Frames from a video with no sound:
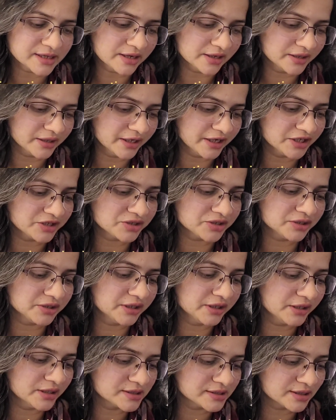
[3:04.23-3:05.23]
Aggression
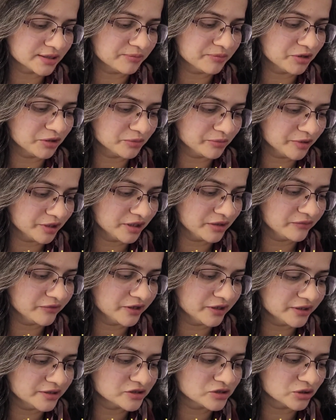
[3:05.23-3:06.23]
and Disruptive
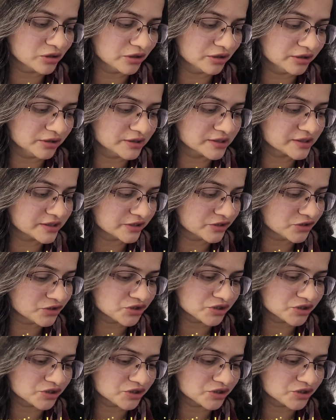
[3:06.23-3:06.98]
Behavior Disorders in